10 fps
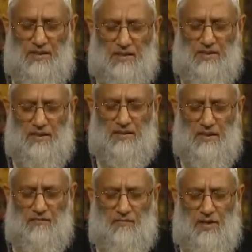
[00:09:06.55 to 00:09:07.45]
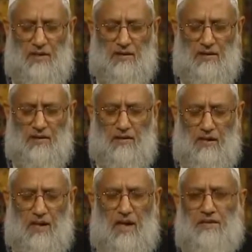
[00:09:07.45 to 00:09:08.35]
In the same way,
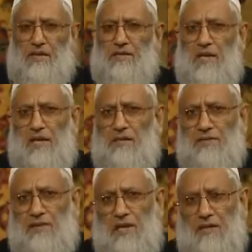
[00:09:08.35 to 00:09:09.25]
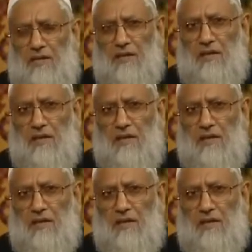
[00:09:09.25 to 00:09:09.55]
there is another saying,